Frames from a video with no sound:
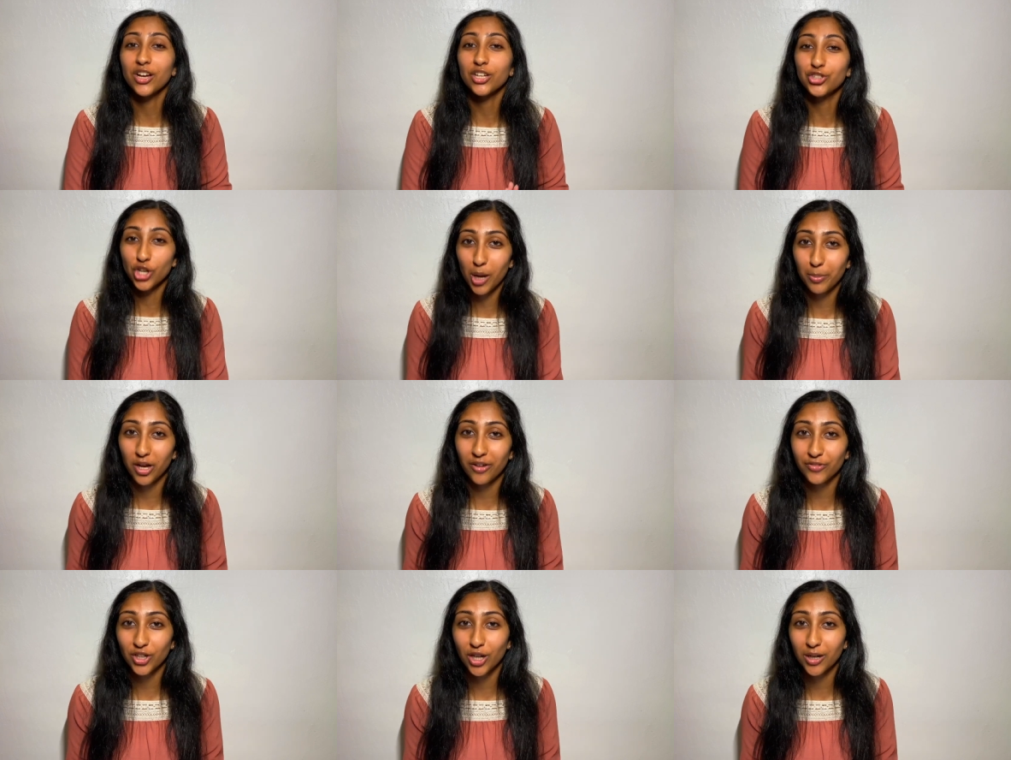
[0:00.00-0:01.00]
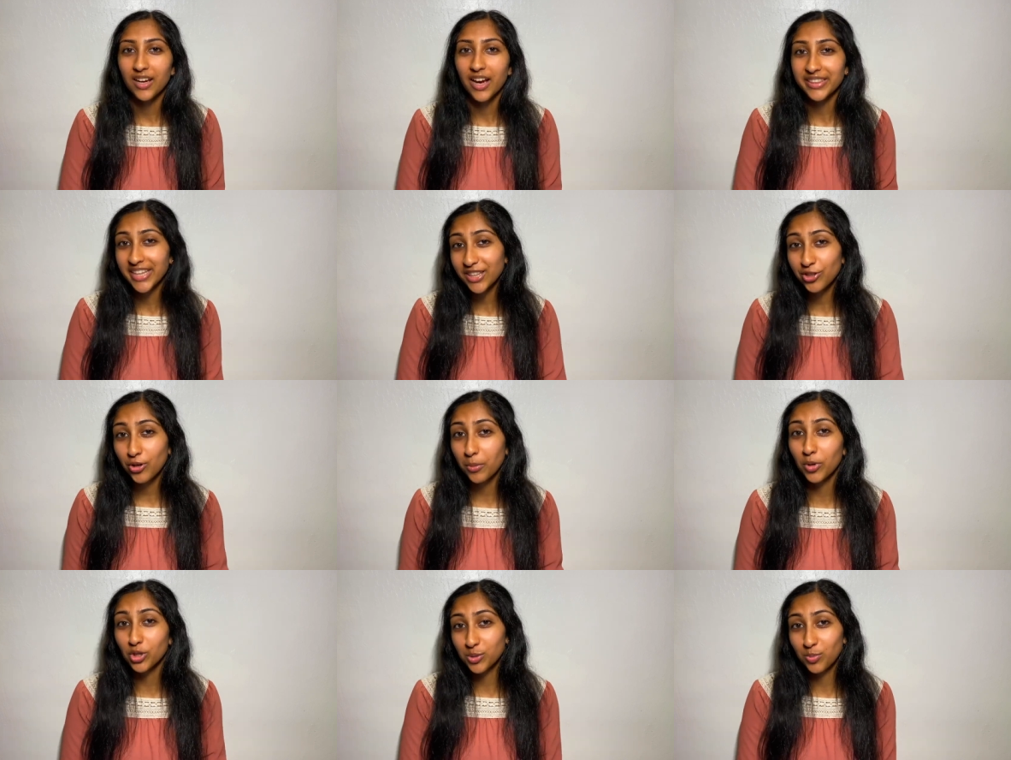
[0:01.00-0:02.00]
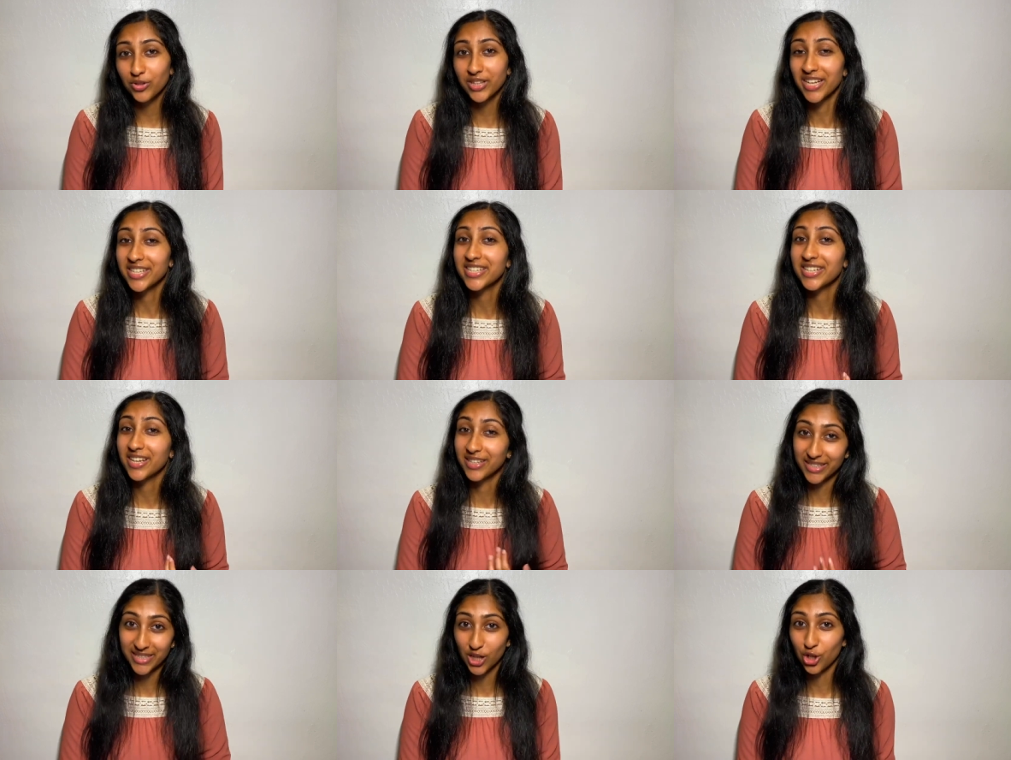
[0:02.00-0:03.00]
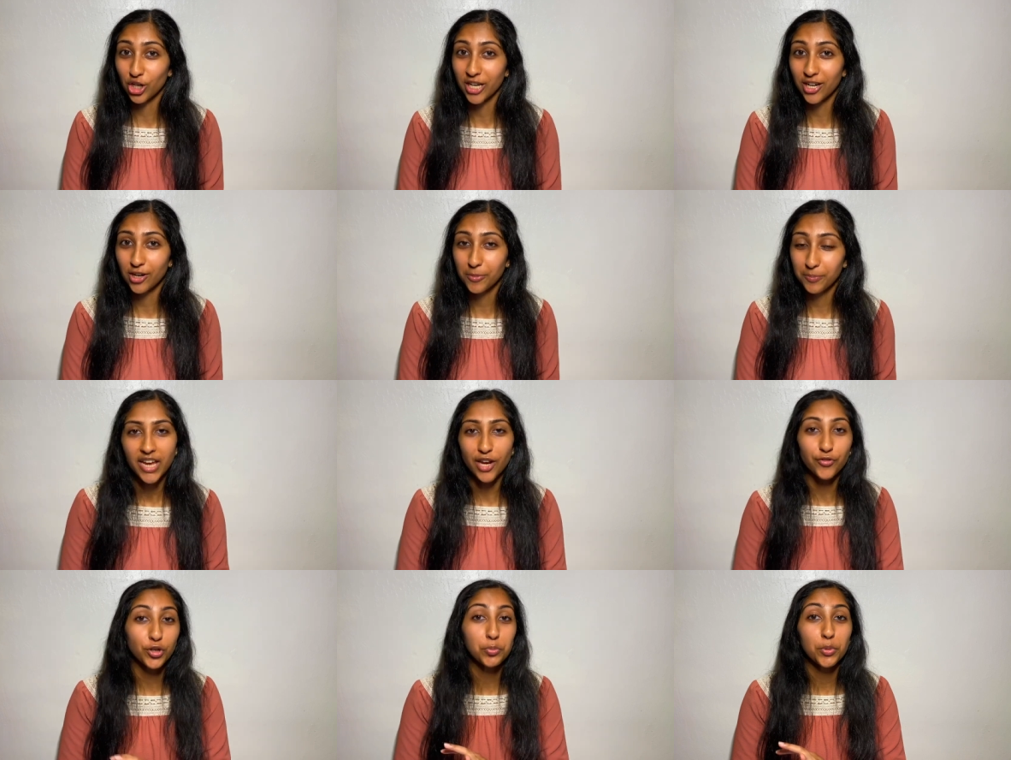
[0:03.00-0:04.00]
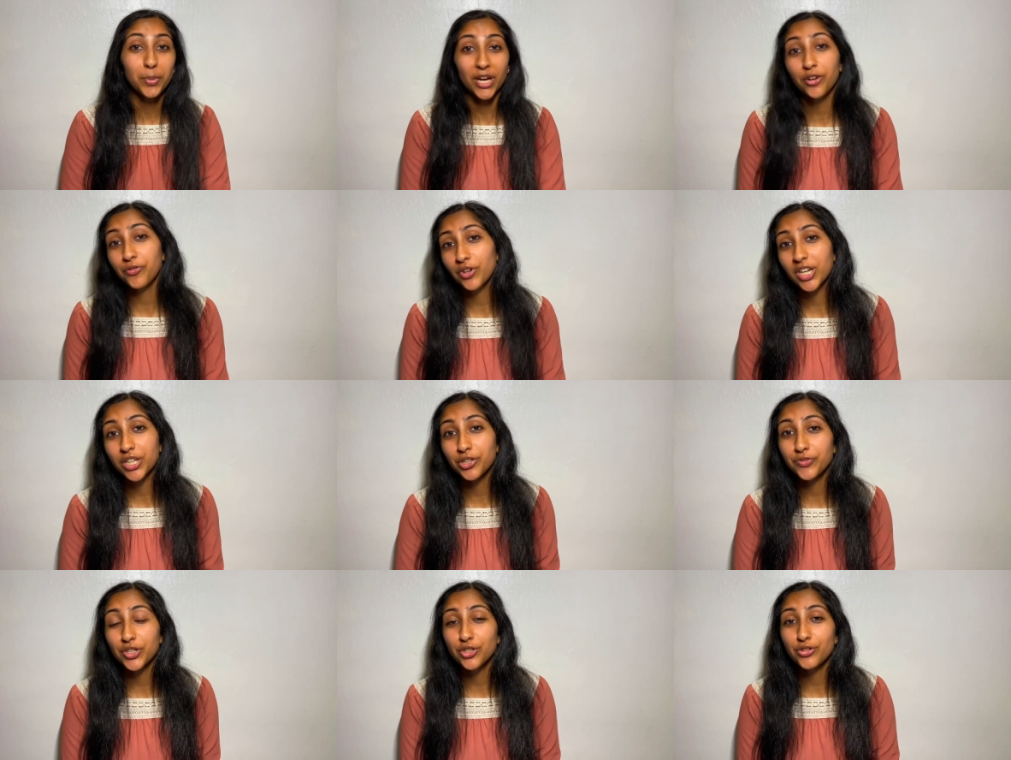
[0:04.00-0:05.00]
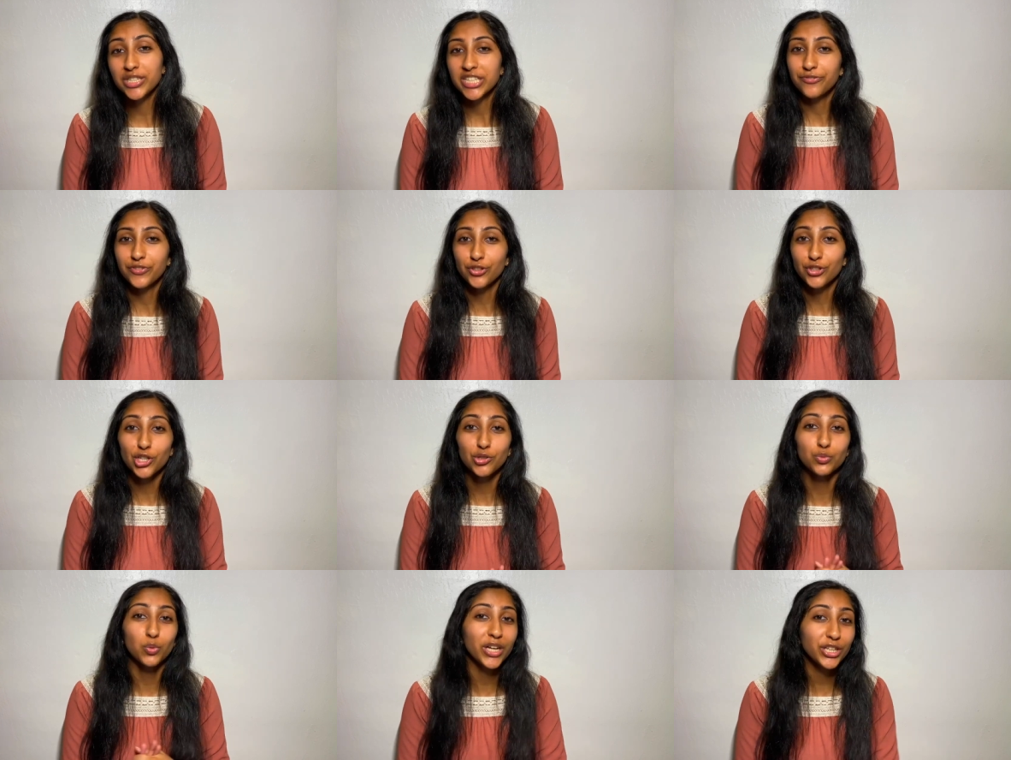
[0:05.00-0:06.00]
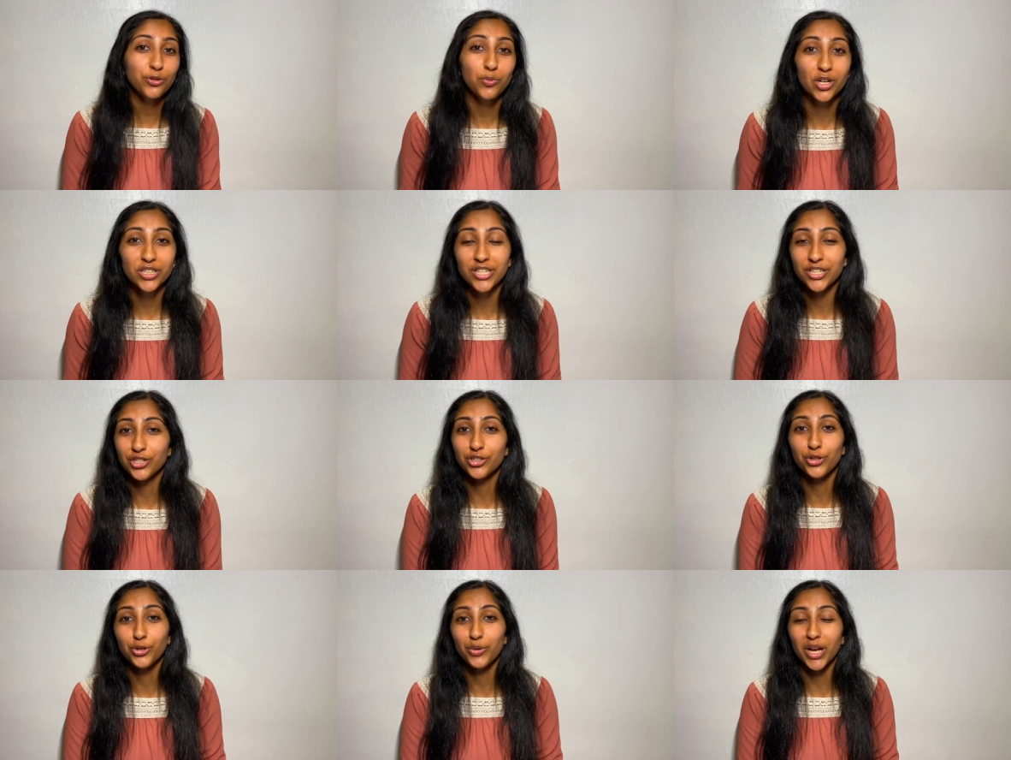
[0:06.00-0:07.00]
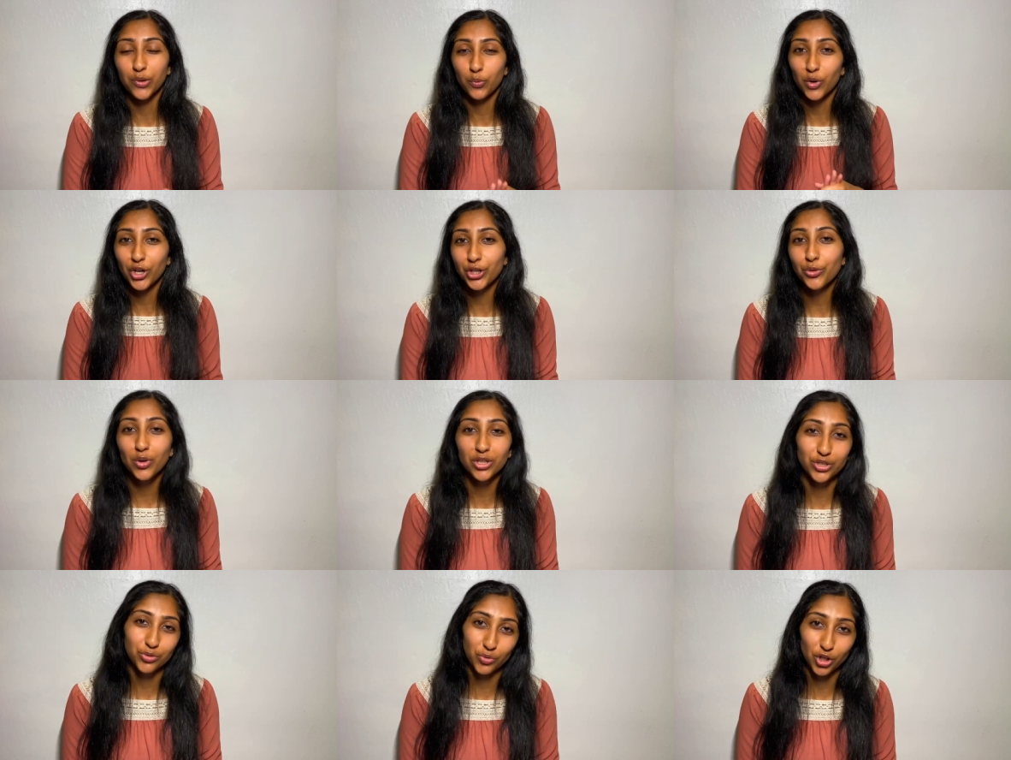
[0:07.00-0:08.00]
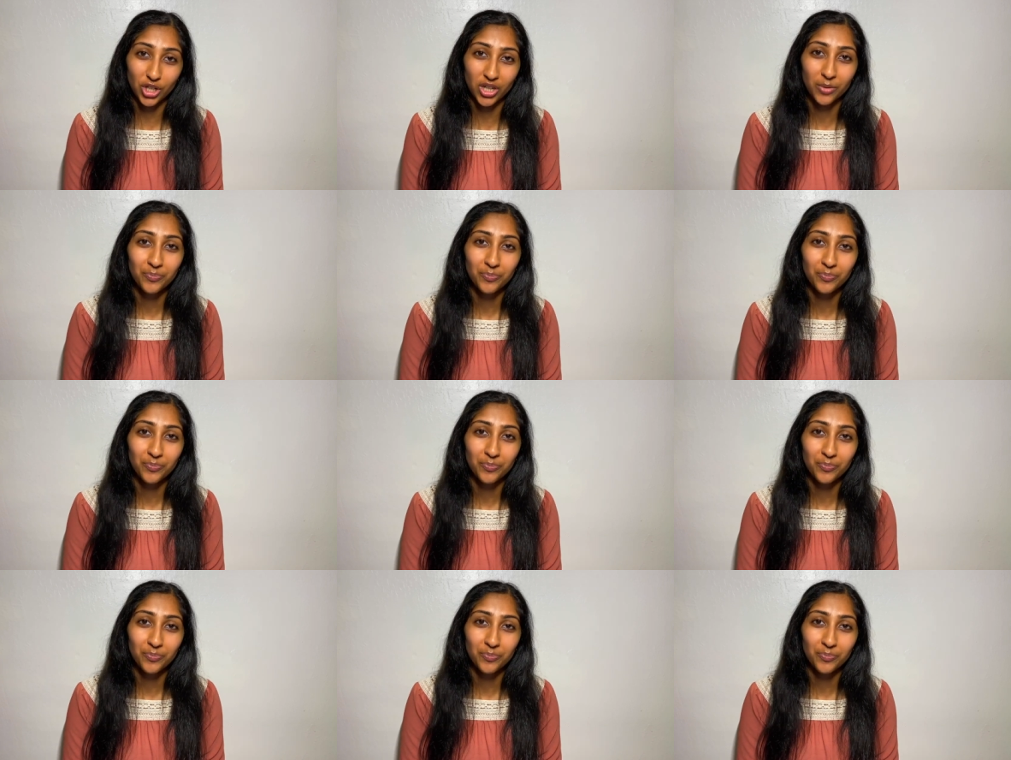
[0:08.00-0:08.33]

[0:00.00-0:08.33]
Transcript: a job offer. I think there are multiple things to consider here. If you're prepared for interviews, if you know what you want to do and where you want to work,